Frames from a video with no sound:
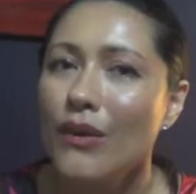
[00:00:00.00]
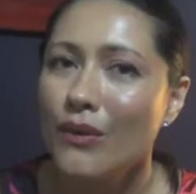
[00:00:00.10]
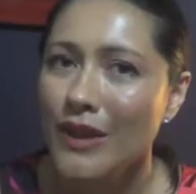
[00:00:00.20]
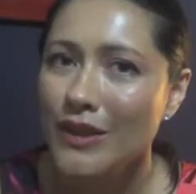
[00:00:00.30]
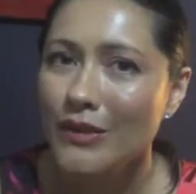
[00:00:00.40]

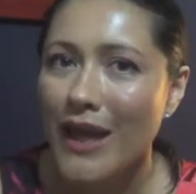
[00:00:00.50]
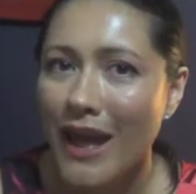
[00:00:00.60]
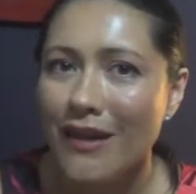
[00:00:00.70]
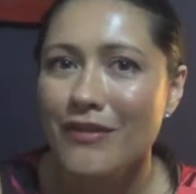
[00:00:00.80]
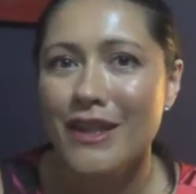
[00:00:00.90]
when you
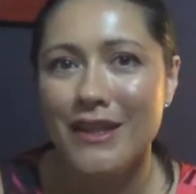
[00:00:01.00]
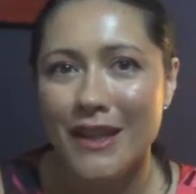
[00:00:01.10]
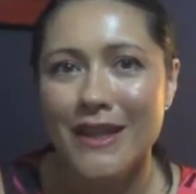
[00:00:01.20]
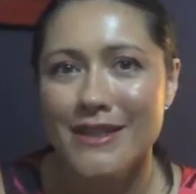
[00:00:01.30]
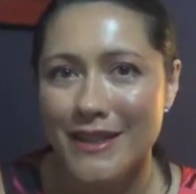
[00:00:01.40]
have an
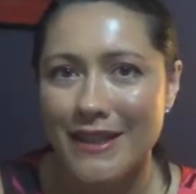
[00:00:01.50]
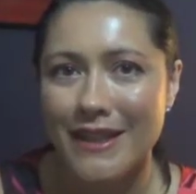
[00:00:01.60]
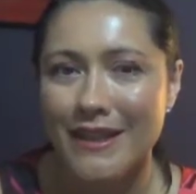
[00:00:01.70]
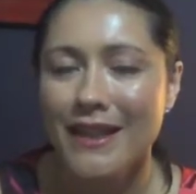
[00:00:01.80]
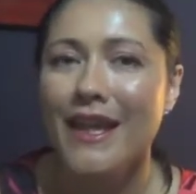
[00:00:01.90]

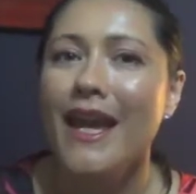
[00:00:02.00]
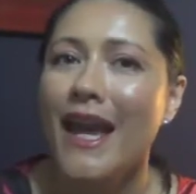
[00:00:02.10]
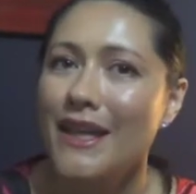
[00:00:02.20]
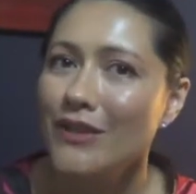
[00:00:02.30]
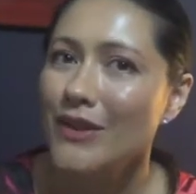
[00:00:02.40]
idea
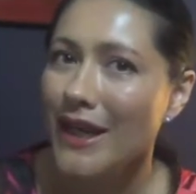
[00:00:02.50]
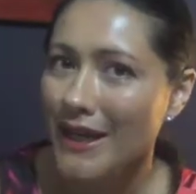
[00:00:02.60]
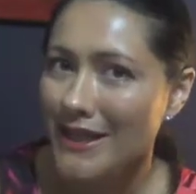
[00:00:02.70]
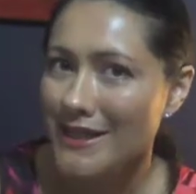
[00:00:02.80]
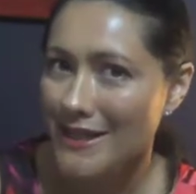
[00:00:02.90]
and you get
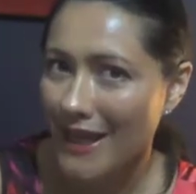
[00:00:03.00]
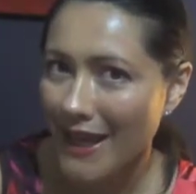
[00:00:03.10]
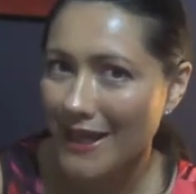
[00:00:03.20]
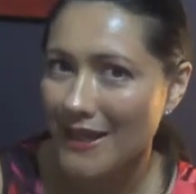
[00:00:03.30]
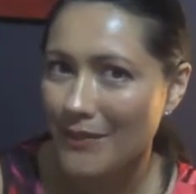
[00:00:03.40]

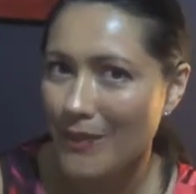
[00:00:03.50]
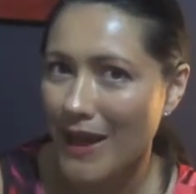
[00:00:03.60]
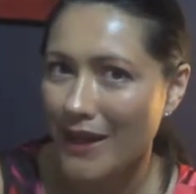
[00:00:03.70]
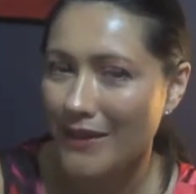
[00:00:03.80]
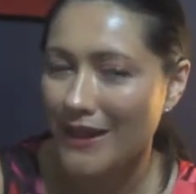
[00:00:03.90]
excited
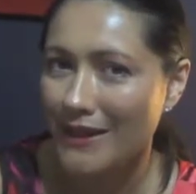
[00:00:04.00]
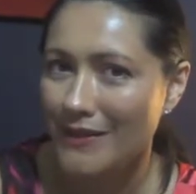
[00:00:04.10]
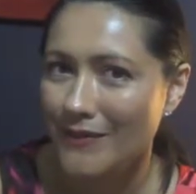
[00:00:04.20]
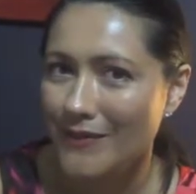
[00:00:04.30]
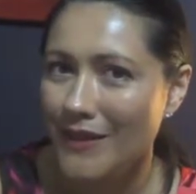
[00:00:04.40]
about it,